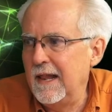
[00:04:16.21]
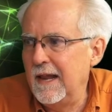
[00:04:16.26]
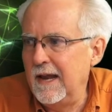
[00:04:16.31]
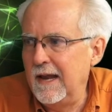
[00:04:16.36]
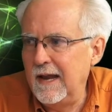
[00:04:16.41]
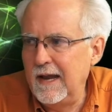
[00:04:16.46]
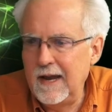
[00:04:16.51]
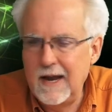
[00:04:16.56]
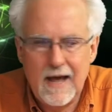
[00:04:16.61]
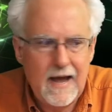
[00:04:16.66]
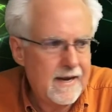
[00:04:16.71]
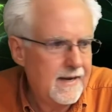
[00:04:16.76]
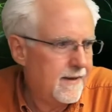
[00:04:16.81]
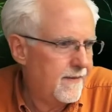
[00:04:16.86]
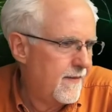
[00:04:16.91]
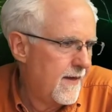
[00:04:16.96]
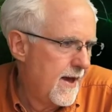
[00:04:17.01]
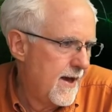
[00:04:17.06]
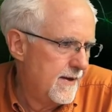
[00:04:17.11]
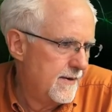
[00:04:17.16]

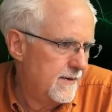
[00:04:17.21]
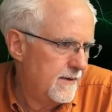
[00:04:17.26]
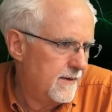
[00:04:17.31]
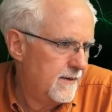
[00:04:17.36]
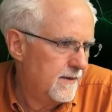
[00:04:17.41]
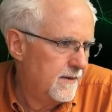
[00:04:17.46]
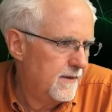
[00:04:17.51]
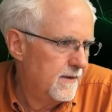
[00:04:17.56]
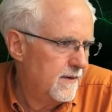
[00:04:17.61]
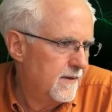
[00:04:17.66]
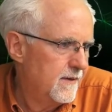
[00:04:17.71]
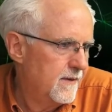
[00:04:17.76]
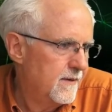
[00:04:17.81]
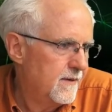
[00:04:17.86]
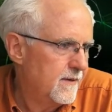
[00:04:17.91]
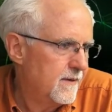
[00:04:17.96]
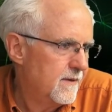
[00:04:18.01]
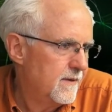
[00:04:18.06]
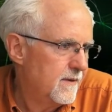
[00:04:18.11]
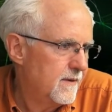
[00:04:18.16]
Like that.
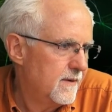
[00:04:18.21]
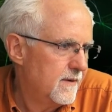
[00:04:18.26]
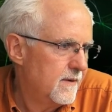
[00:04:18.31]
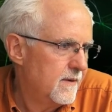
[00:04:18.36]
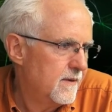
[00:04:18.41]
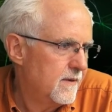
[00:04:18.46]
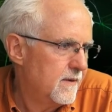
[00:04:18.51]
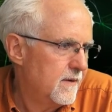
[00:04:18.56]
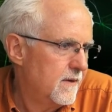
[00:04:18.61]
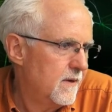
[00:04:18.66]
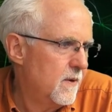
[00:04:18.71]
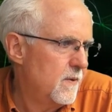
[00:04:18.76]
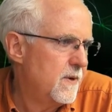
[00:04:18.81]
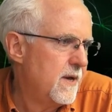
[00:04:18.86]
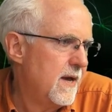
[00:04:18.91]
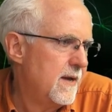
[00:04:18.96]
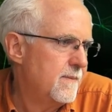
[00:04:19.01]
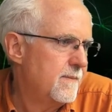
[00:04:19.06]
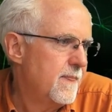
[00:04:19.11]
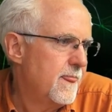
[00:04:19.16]

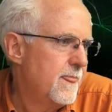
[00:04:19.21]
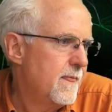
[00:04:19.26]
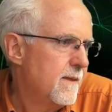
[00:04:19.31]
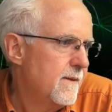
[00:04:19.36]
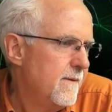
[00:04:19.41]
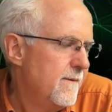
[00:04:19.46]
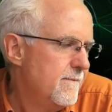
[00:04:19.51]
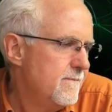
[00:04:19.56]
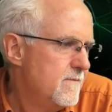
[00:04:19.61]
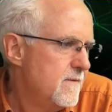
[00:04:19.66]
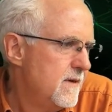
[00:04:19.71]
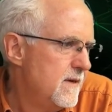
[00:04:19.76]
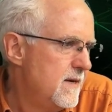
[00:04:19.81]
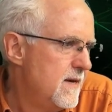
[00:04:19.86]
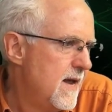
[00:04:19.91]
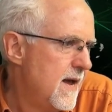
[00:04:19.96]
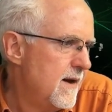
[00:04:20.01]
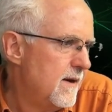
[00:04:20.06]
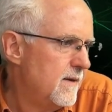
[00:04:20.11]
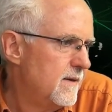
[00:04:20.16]
Okay,
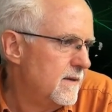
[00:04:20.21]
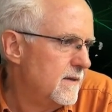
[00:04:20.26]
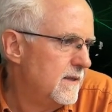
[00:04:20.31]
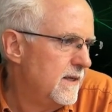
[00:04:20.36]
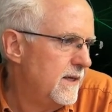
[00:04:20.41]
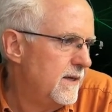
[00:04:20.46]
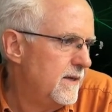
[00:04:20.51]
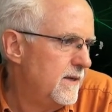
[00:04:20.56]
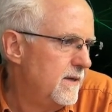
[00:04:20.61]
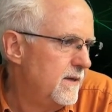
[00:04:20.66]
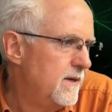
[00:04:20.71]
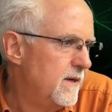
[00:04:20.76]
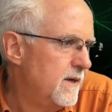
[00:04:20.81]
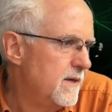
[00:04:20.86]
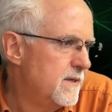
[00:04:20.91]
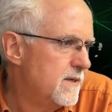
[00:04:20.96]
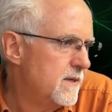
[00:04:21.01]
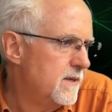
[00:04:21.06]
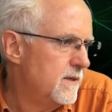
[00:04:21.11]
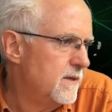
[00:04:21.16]
now it
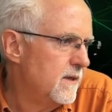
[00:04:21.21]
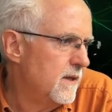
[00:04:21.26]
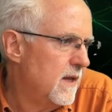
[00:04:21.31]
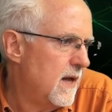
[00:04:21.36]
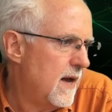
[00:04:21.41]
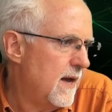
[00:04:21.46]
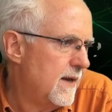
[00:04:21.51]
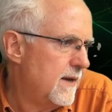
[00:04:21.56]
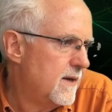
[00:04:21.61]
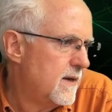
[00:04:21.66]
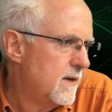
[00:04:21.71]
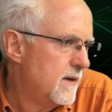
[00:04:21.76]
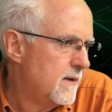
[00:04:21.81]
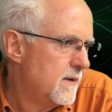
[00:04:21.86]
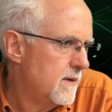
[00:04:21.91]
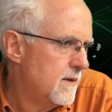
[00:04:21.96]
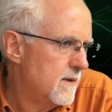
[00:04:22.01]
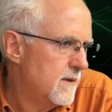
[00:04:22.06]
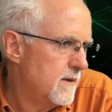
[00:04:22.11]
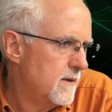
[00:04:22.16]
doesn't like
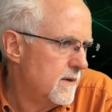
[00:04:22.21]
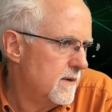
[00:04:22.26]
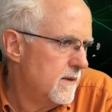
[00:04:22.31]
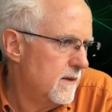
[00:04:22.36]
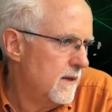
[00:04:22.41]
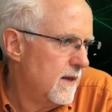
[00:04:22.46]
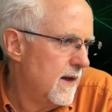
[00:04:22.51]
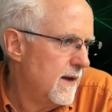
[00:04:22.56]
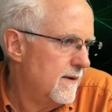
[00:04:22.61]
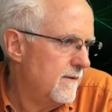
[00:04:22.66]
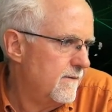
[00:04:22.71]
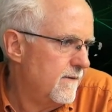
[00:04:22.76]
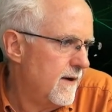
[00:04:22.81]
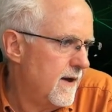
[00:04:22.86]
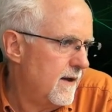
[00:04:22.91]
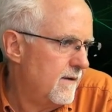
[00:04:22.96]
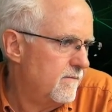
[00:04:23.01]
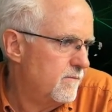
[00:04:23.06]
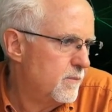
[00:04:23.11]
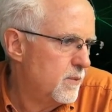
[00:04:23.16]
line
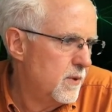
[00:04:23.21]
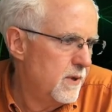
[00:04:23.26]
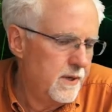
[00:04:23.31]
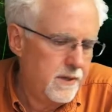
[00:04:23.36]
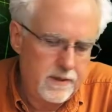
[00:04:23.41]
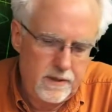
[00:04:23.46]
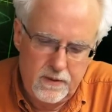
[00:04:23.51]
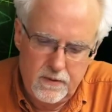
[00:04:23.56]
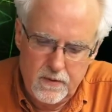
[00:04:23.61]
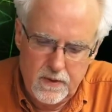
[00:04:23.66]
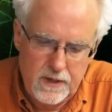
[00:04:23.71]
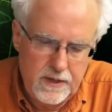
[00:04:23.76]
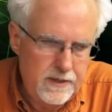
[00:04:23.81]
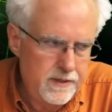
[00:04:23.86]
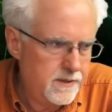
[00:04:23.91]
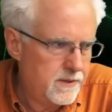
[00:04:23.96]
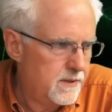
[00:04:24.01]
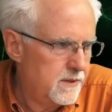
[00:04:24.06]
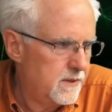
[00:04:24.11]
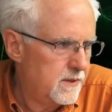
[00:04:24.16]
5 print
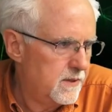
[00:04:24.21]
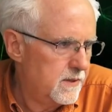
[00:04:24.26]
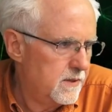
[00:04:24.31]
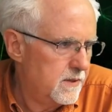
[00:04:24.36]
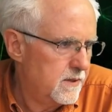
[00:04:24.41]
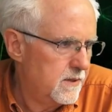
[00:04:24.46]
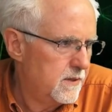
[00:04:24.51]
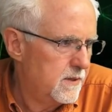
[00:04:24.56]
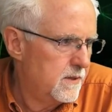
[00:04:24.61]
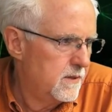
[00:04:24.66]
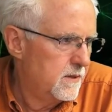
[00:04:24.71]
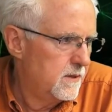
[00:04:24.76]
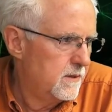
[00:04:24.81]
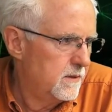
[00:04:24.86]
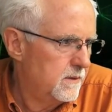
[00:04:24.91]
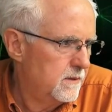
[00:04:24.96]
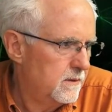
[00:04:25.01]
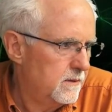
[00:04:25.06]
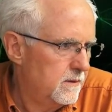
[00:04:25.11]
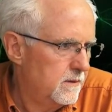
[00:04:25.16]
grades.
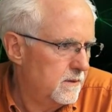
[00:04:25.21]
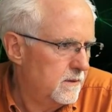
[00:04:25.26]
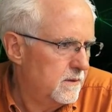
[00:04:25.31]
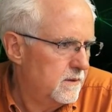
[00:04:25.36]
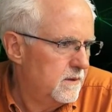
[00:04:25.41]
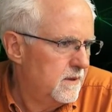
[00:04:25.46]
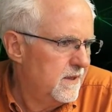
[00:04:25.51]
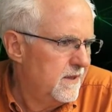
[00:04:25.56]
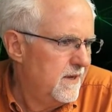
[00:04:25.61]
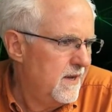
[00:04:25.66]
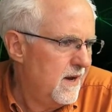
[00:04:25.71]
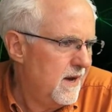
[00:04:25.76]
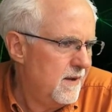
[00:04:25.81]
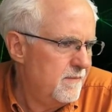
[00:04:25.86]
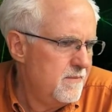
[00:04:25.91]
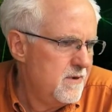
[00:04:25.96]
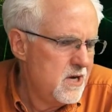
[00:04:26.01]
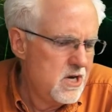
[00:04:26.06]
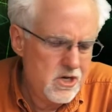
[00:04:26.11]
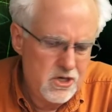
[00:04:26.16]
Now
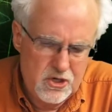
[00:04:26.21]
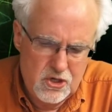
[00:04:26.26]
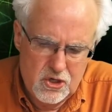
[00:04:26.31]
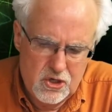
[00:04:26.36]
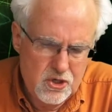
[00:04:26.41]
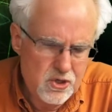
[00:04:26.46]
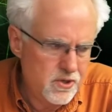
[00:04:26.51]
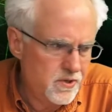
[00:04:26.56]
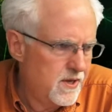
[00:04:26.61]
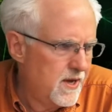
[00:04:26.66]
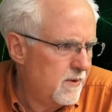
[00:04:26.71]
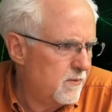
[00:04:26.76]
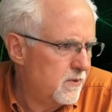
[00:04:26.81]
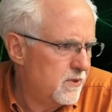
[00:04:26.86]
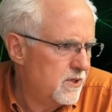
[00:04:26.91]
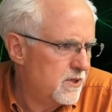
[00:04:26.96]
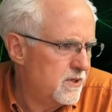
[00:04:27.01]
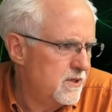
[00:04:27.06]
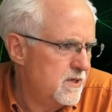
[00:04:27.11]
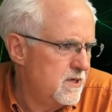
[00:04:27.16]
I'm not sure, that
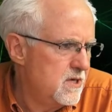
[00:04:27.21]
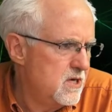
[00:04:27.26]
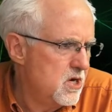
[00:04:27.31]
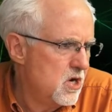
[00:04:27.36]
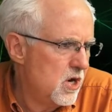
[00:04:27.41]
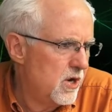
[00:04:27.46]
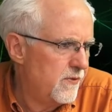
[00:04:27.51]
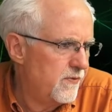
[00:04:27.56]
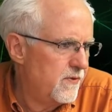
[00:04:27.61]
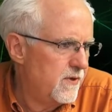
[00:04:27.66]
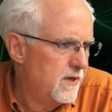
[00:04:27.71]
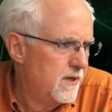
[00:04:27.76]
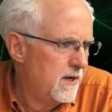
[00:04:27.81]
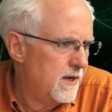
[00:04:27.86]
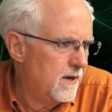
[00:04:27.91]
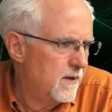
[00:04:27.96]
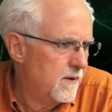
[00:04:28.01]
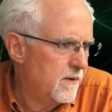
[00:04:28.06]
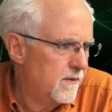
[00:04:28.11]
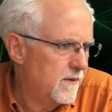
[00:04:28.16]
was not the
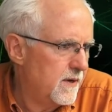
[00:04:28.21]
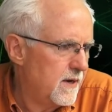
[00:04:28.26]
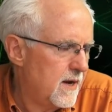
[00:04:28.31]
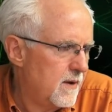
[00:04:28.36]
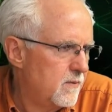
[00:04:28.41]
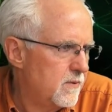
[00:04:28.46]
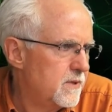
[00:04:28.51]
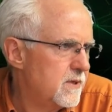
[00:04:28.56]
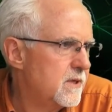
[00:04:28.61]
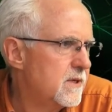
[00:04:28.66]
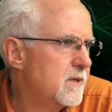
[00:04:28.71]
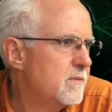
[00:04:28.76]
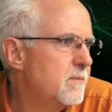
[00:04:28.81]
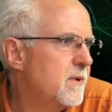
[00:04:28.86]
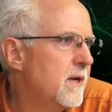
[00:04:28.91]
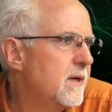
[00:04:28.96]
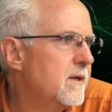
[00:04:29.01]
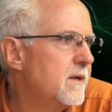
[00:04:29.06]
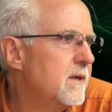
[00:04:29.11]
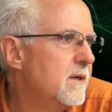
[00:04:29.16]
error that I was
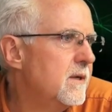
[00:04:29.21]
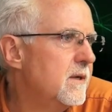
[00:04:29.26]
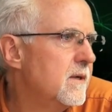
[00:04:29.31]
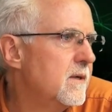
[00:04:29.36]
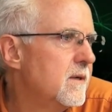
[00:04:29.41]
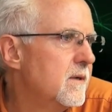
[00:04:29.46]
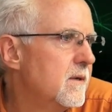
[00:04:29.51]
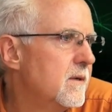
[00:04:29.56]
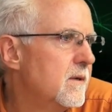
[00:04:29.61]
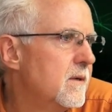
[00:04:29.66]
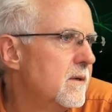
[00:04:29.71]
expecting.